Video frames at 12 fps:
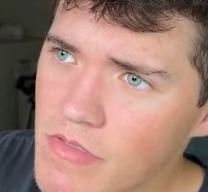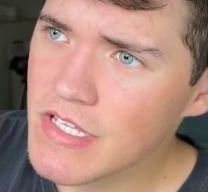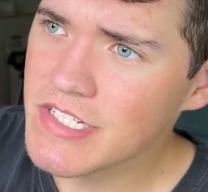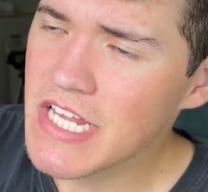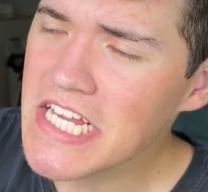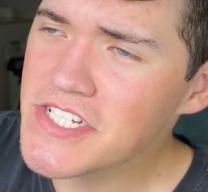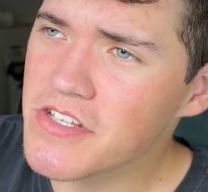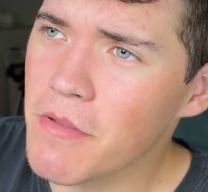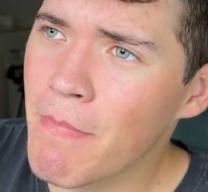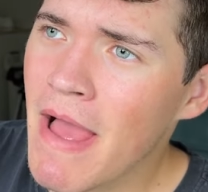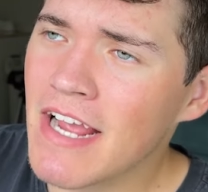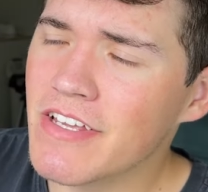The taste on
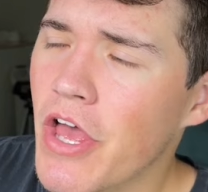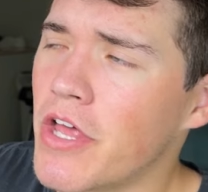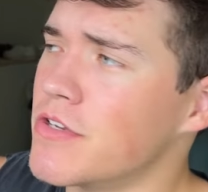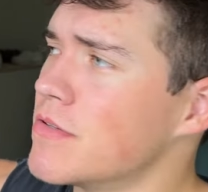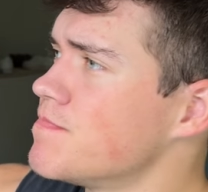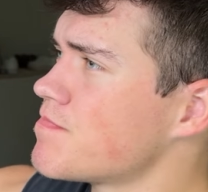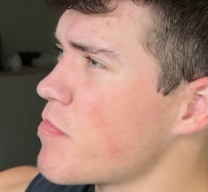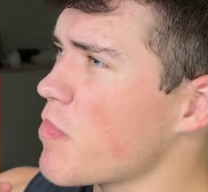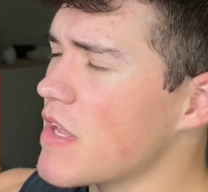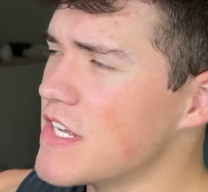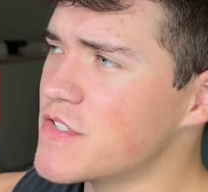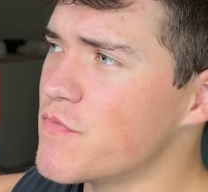the back end
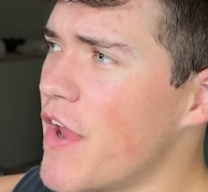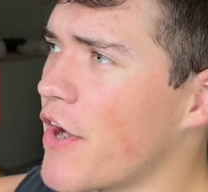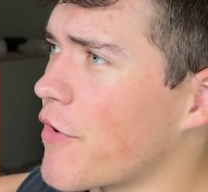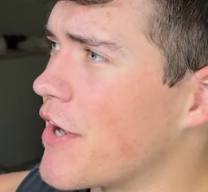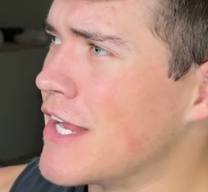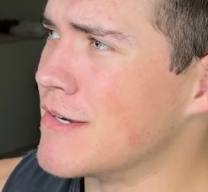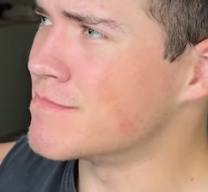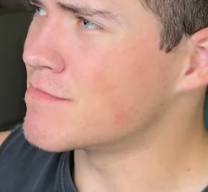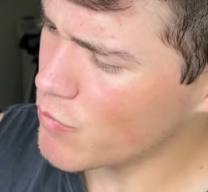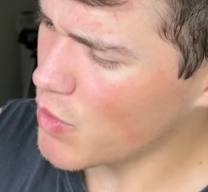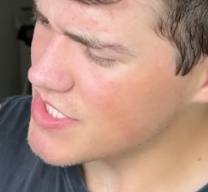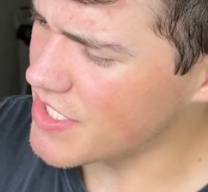is very,
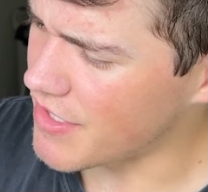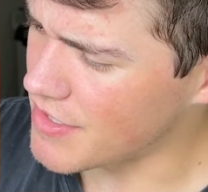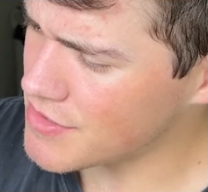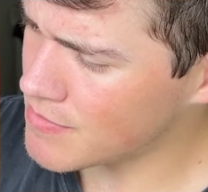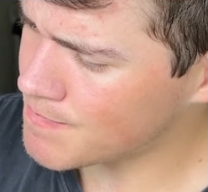what's in this?